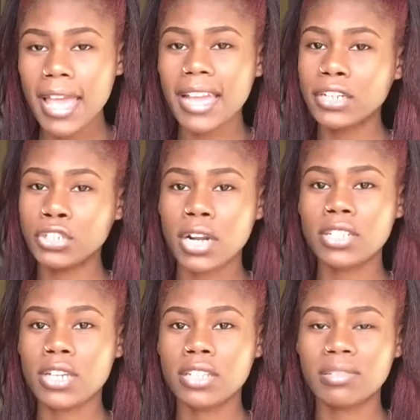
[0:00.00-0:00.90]
And he's
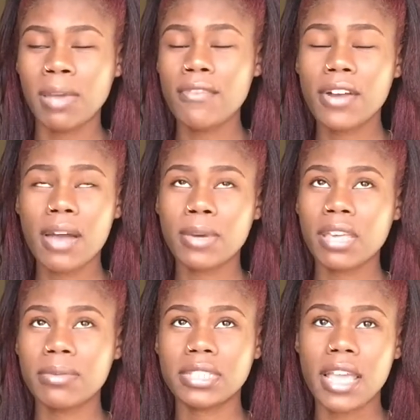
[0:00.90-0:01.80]
trying to talk to me. I forgot what
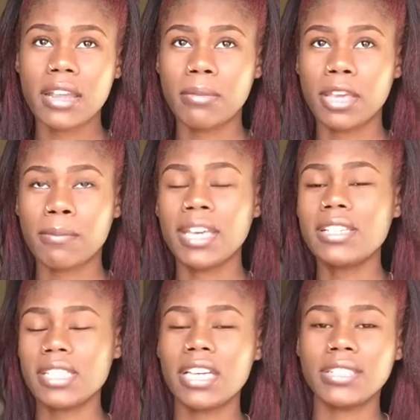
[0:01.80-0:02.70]
he was saying to me, but
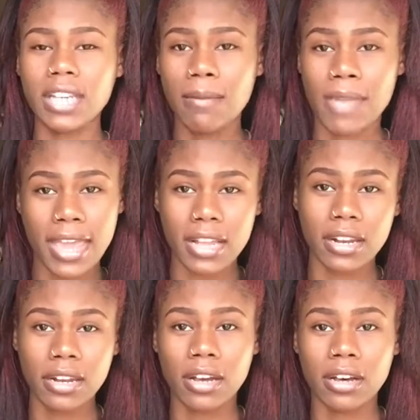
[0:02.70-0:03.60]
he said something that
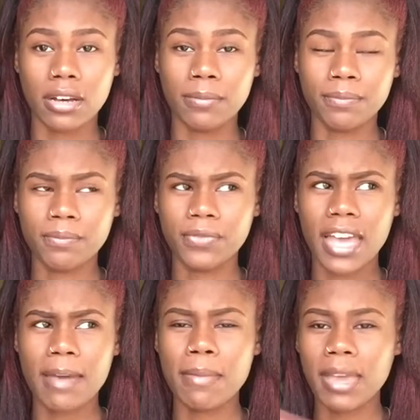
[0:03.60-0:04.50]
ended,
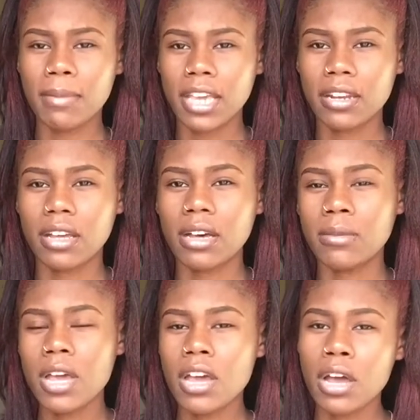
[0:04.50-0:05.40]
that made me end up
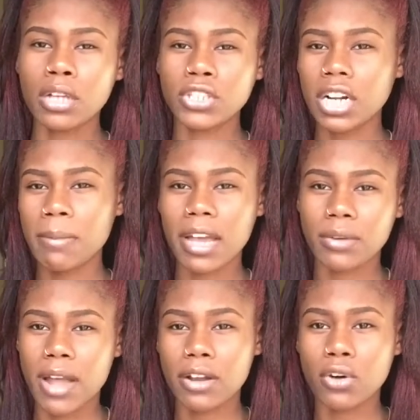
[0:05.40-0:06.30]
turning back
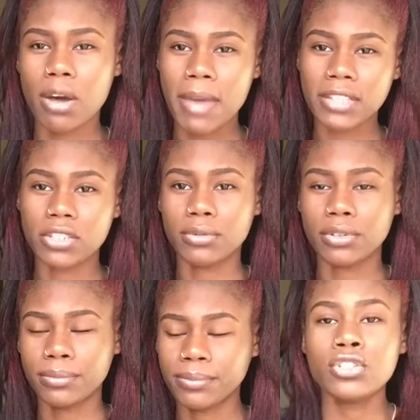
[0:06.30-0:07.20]
around and going back to the
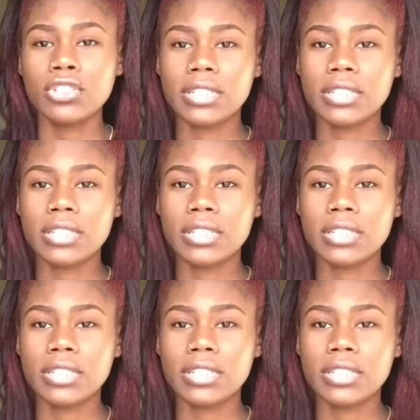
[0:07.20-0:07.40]
room.